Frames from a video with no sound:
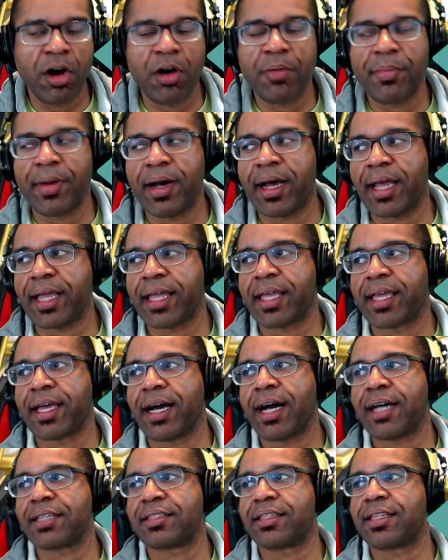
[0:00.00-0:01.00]
Oh my
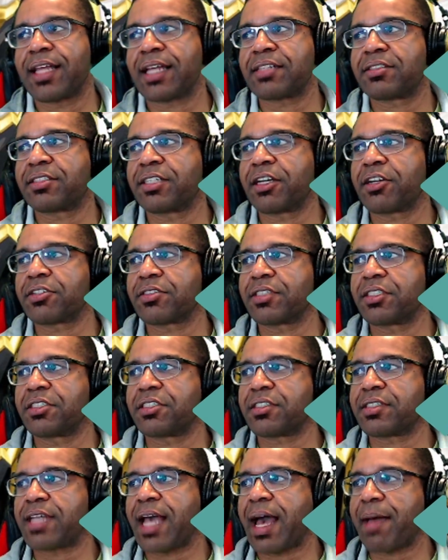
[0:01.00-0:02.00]
God, that
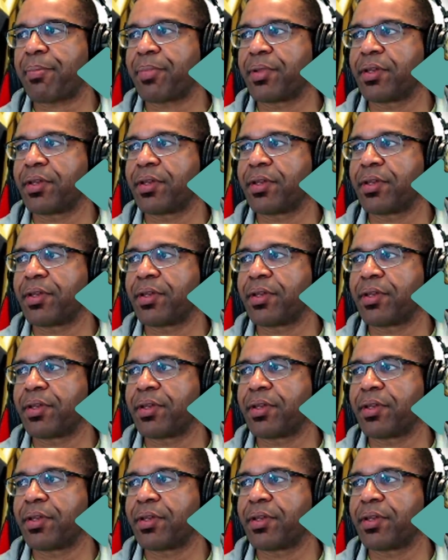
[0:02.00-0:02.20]
seriously just